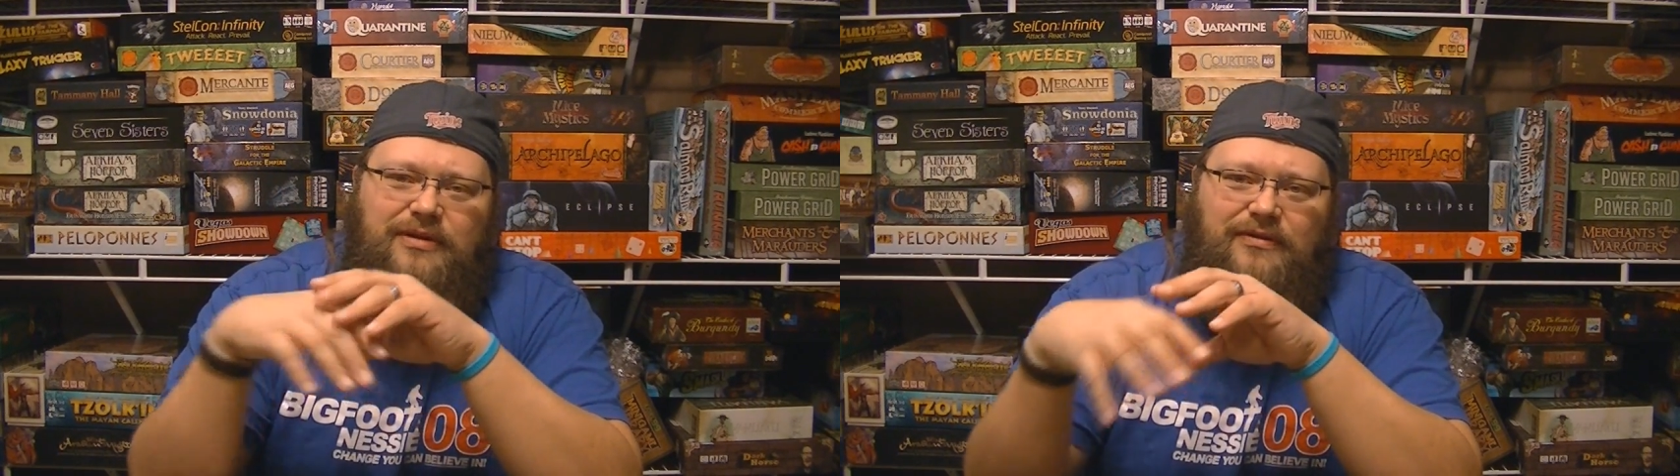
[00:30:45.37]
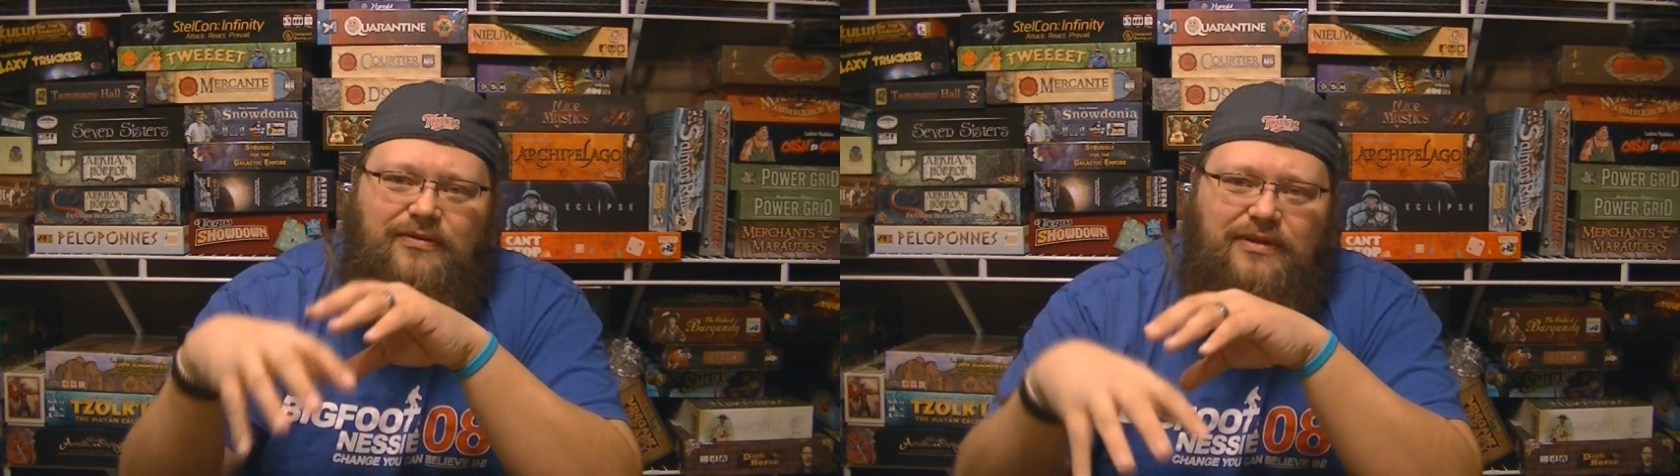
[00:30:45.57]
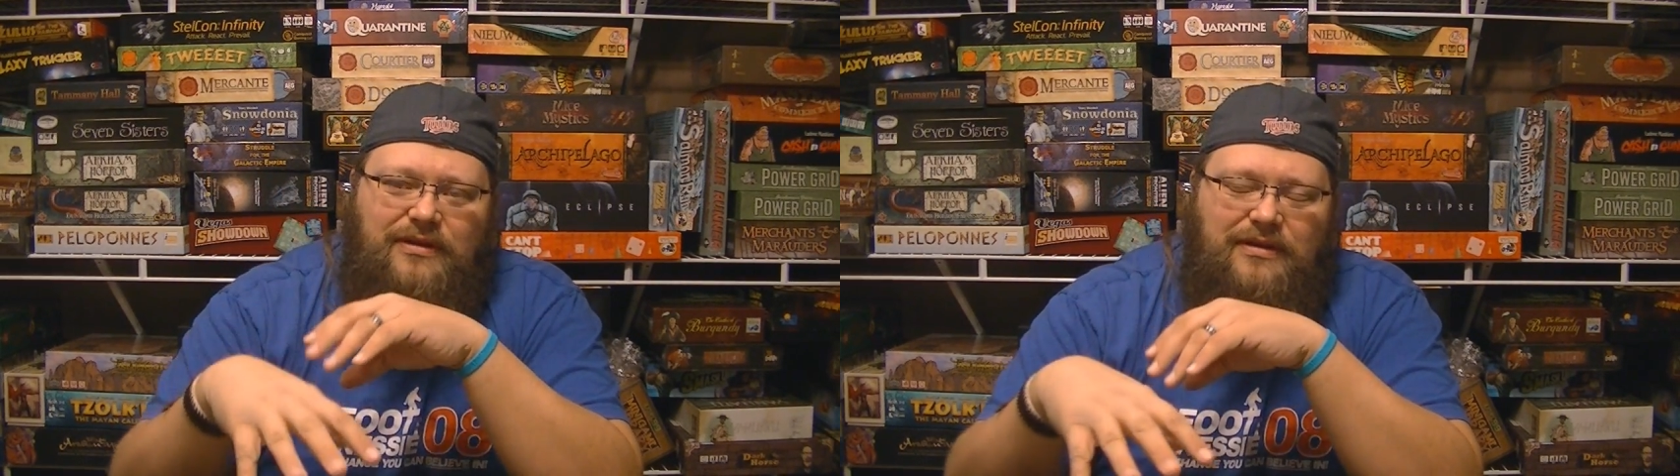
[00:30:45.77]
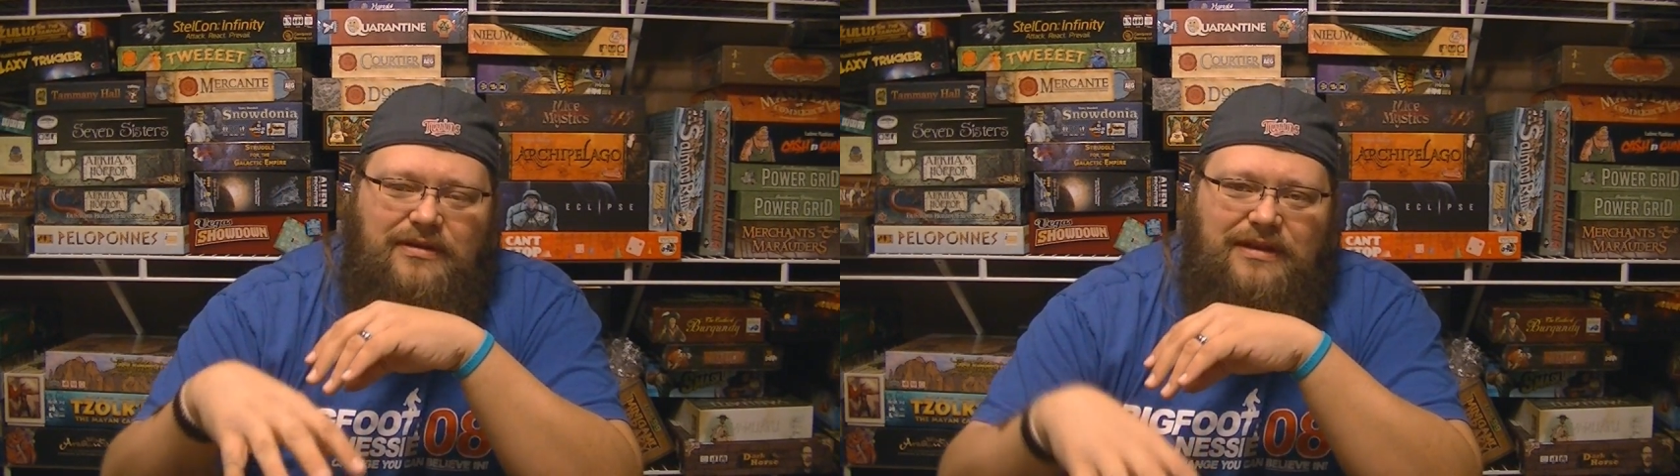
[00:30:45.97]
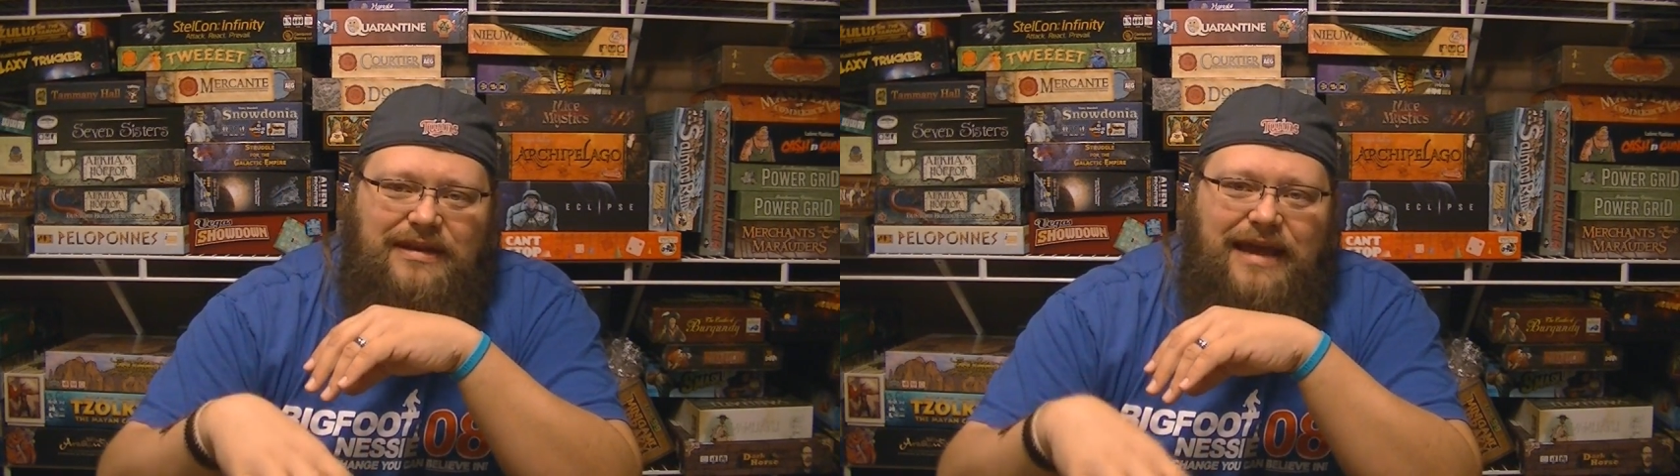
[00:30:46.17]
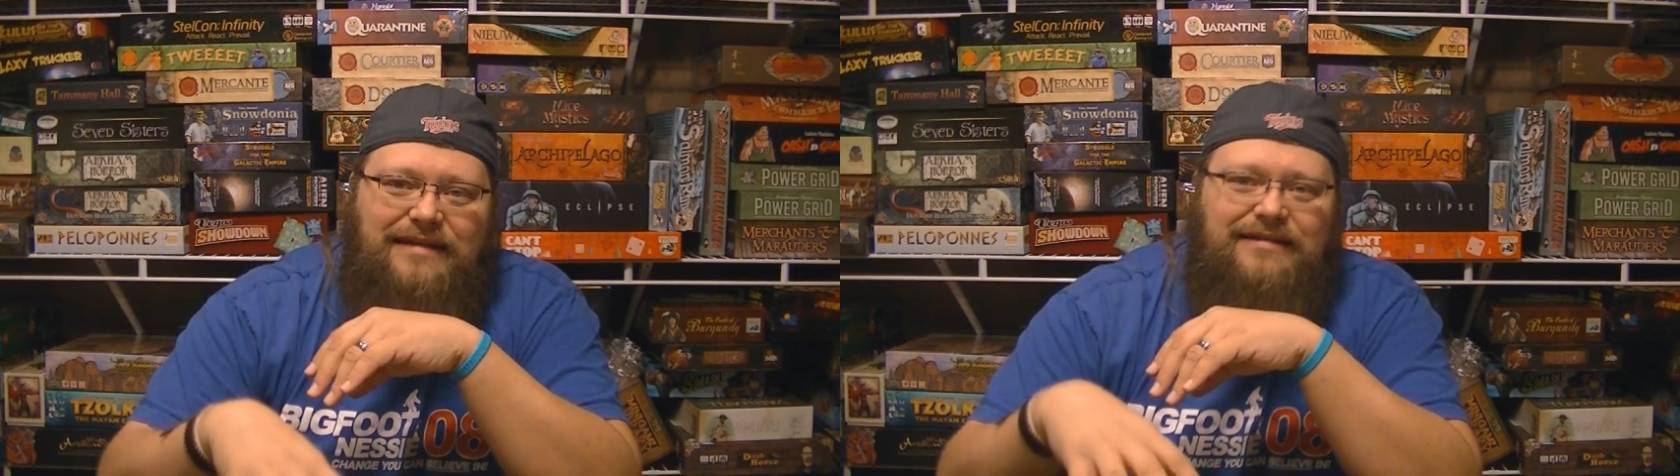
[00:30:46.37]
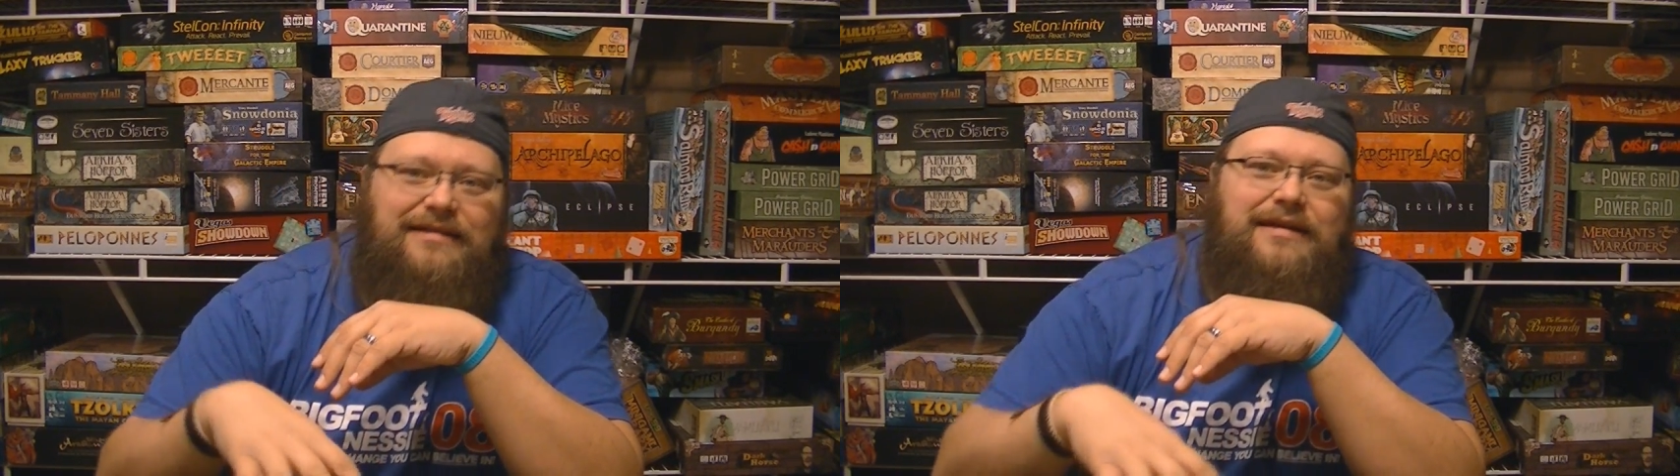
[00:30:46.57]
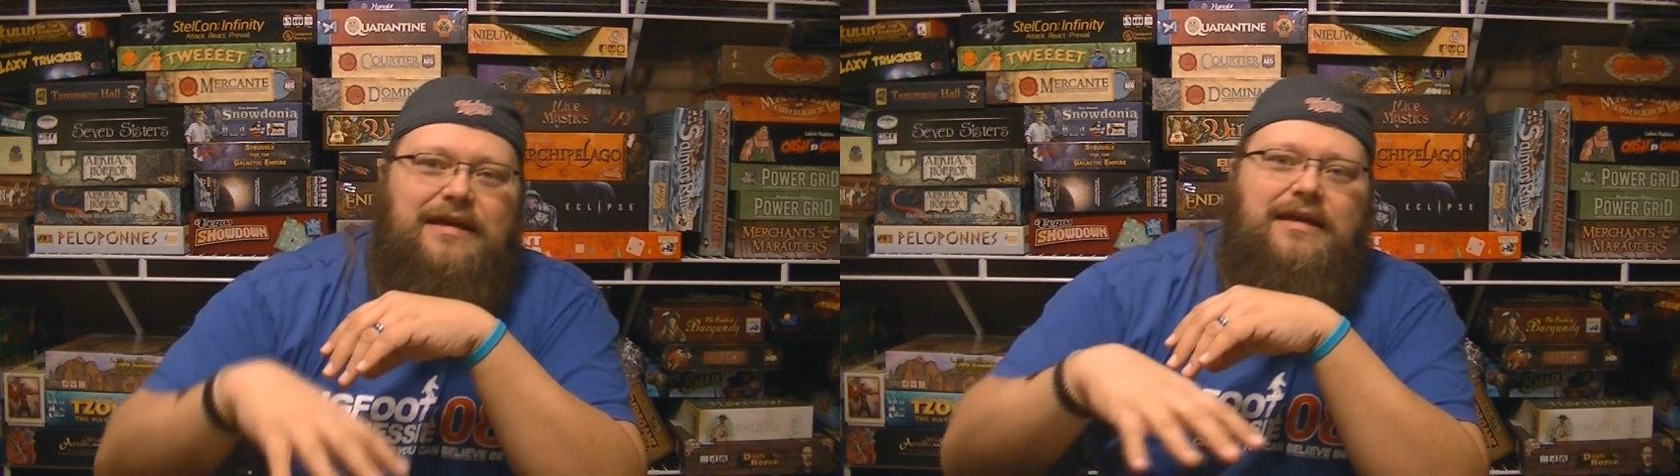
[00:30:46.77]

but it's for the next